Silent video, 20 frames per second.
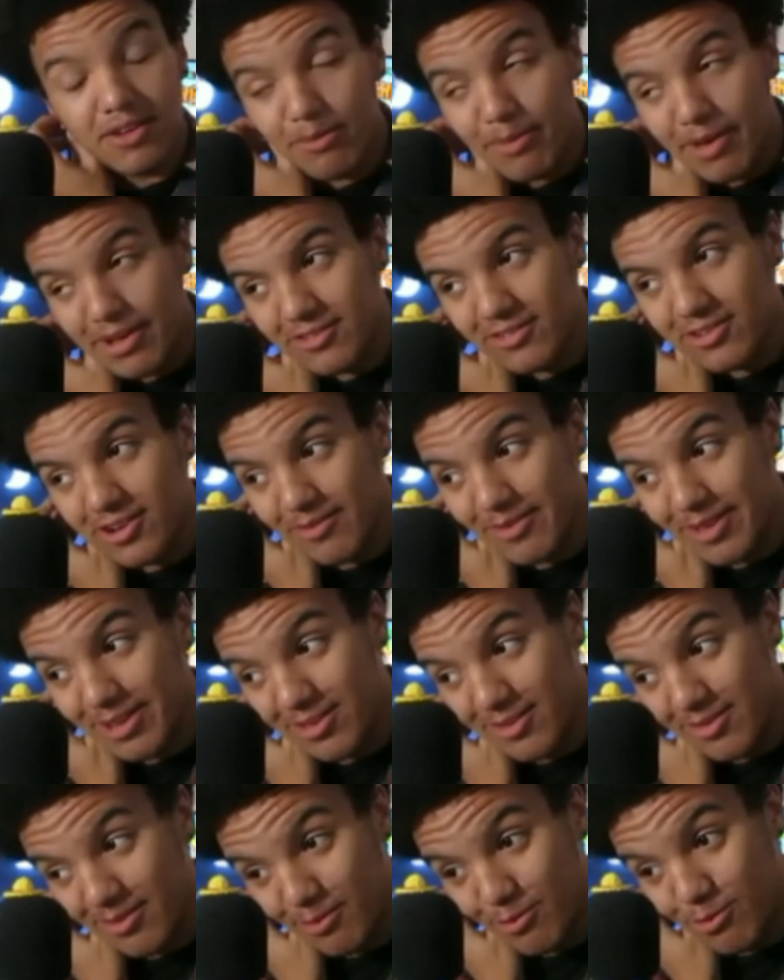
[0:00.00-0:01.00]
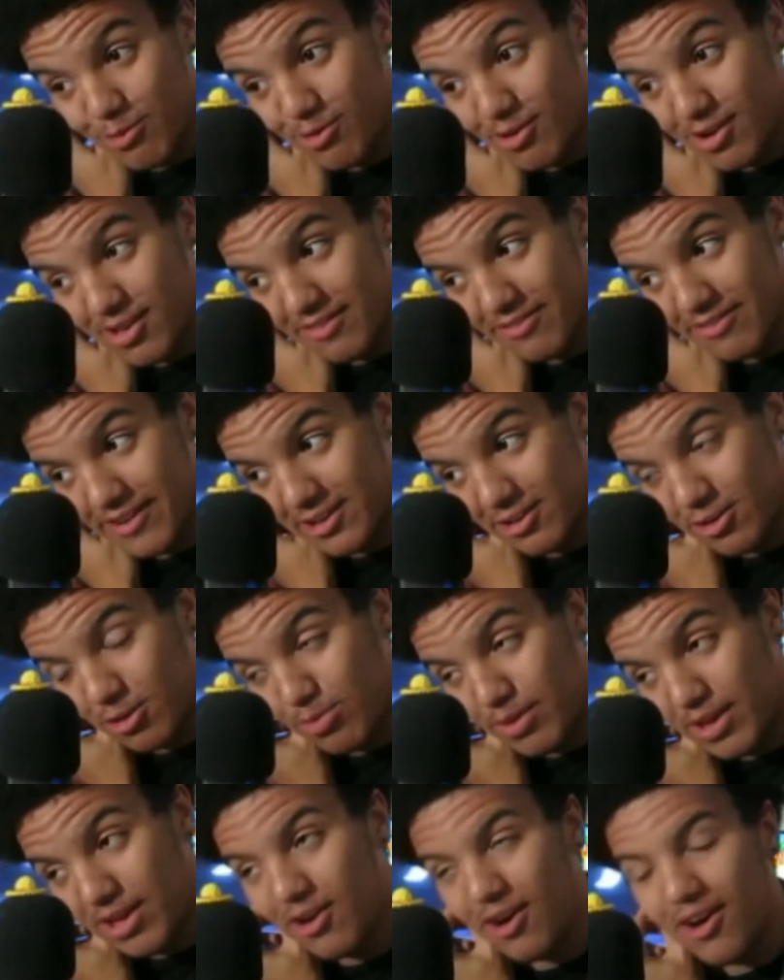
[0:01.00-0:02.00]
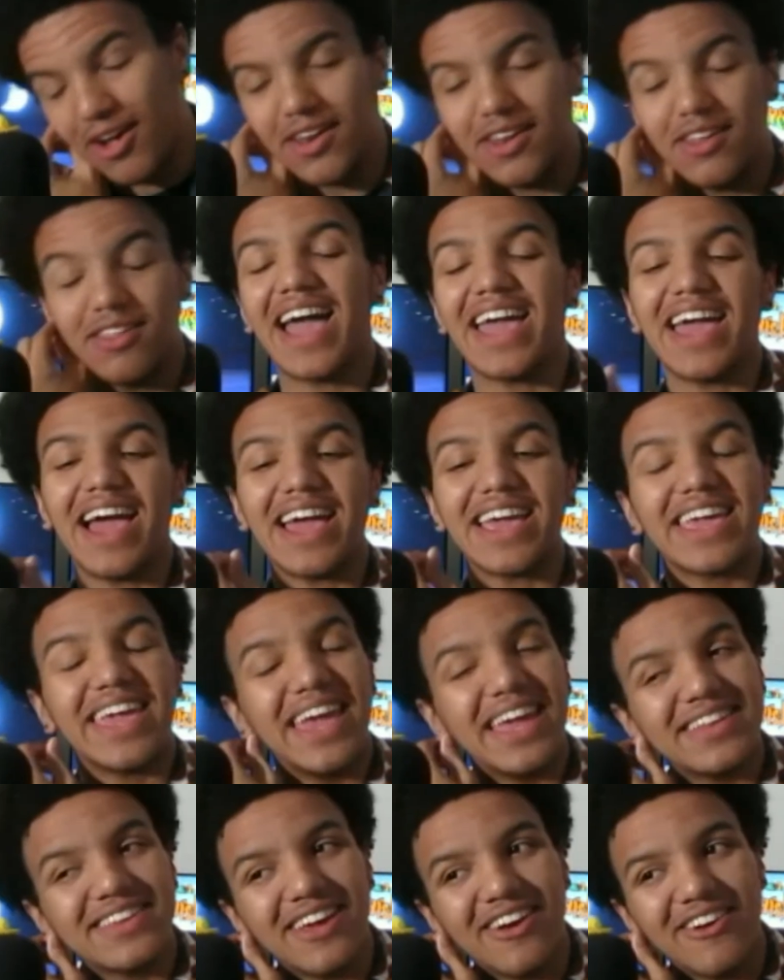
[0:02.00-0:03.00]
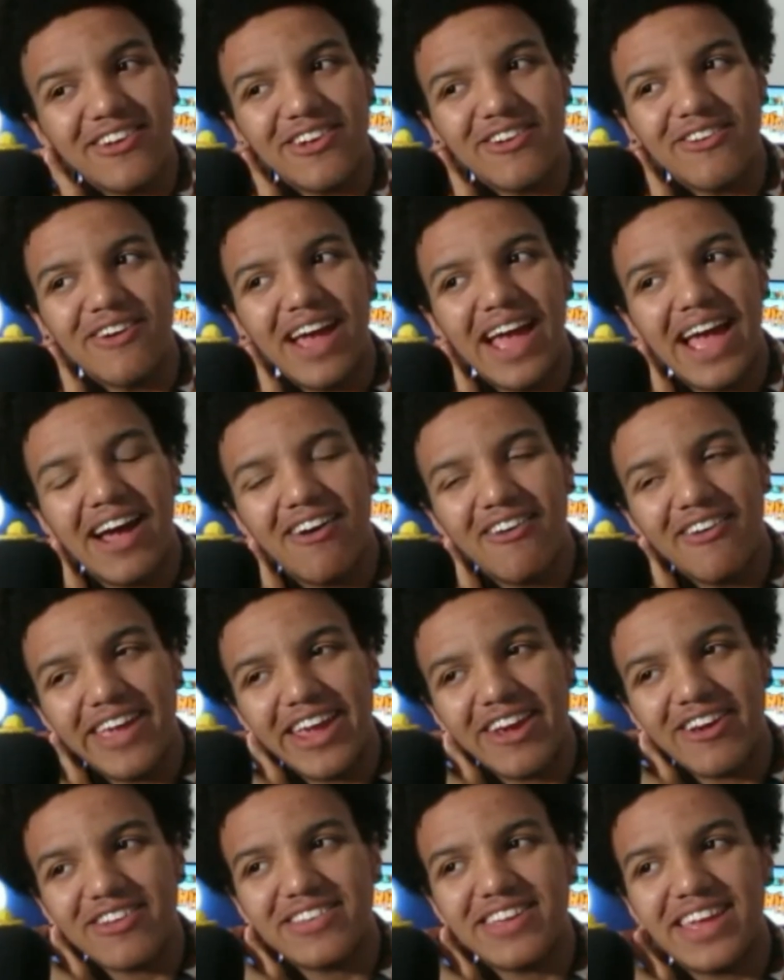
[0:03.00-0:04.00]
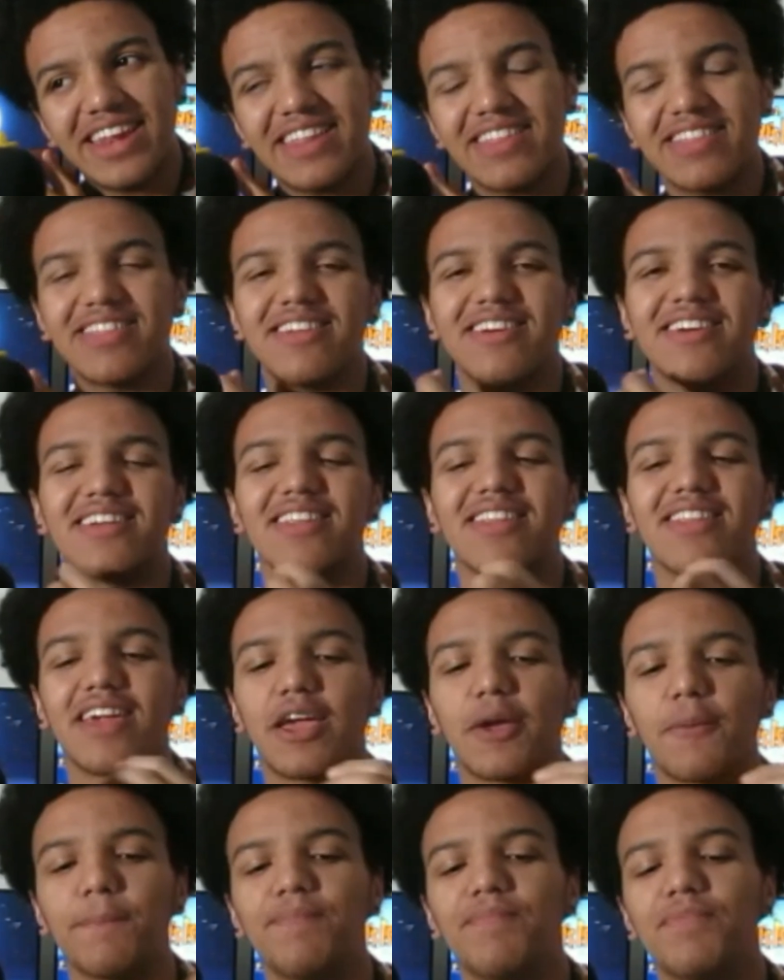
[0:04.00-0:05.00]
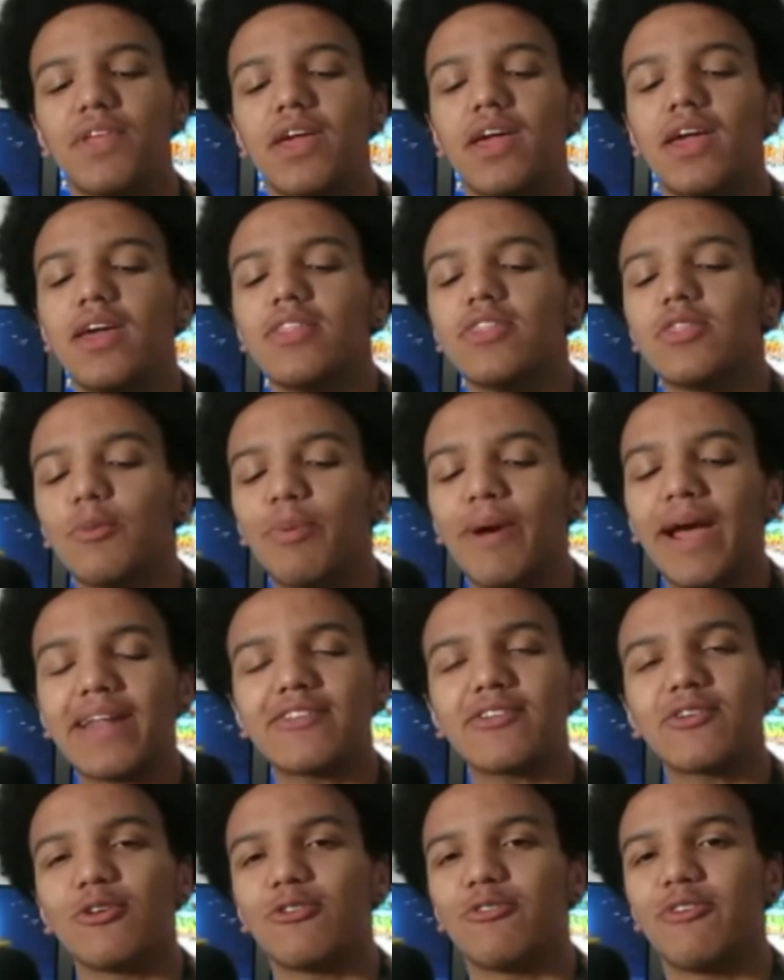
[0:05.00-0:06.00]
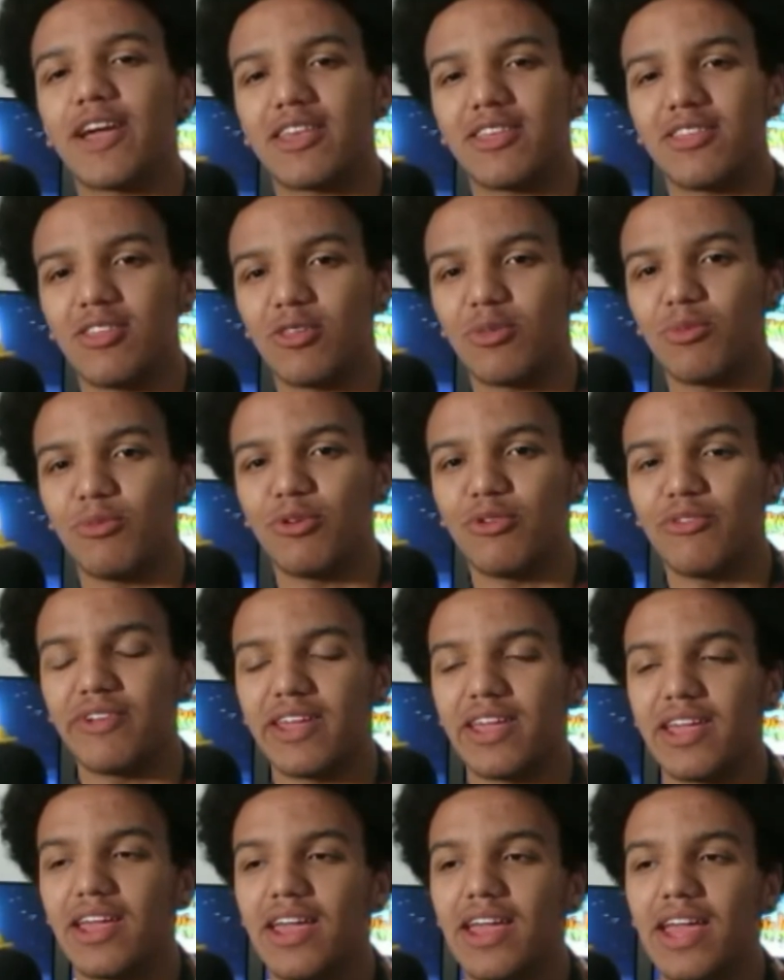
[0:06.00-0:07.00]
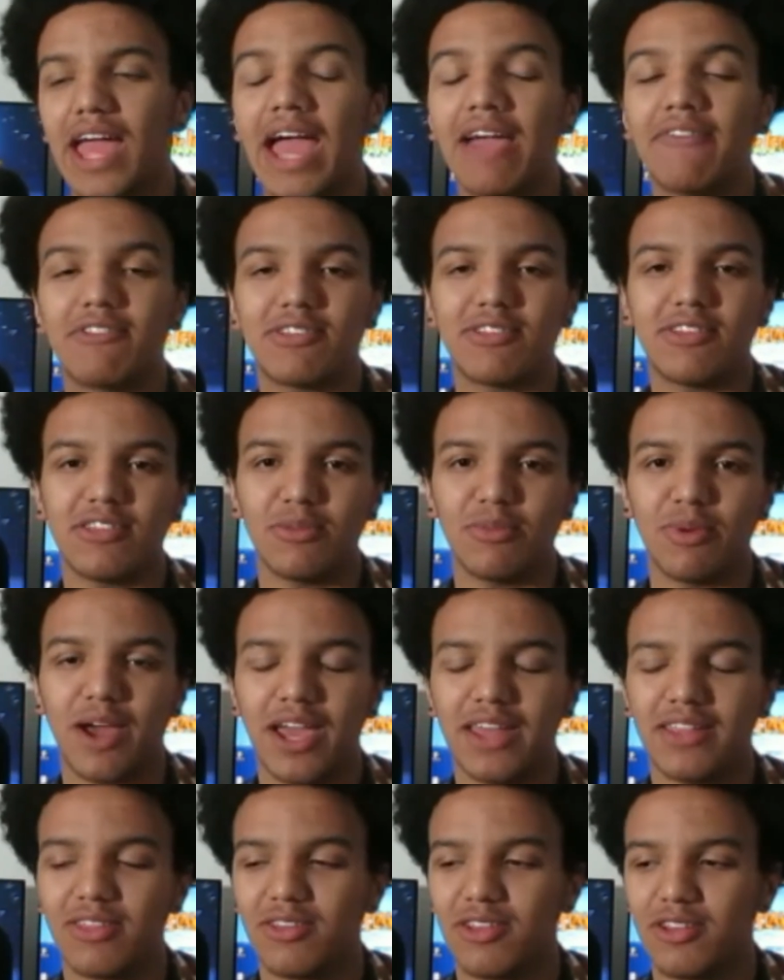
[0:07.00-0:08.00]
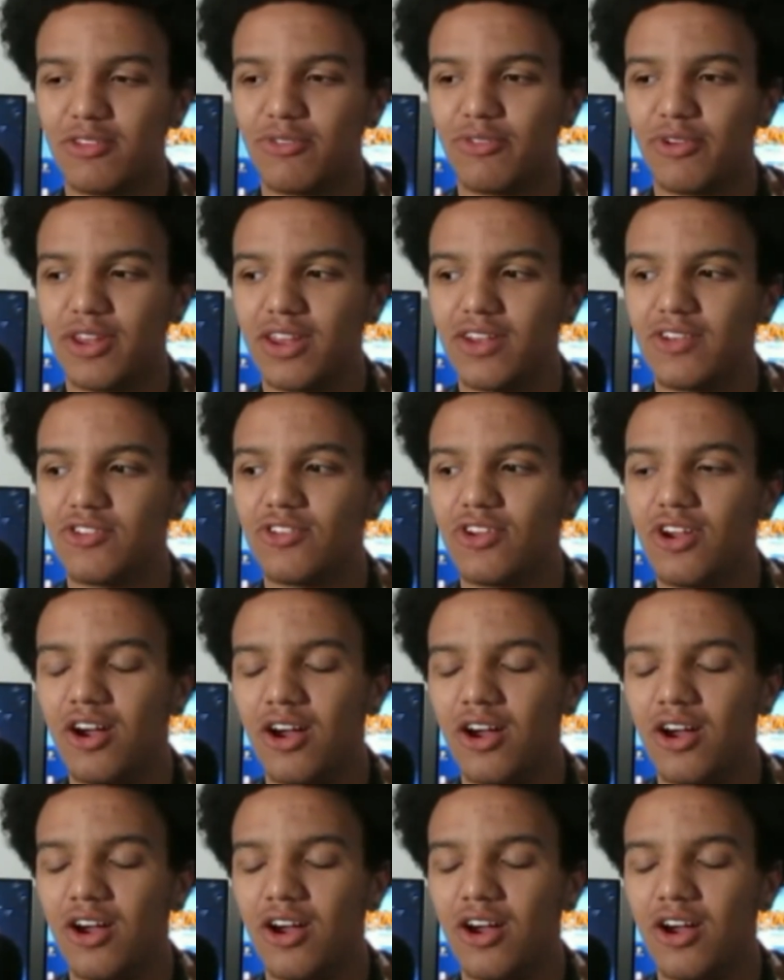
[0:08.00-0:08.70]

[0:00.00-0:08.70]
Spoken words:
back to talking about stuff I'm qualified to speak on. I can't tell you how irritating the practical effects in this movie, having seen the behind the scenes footage.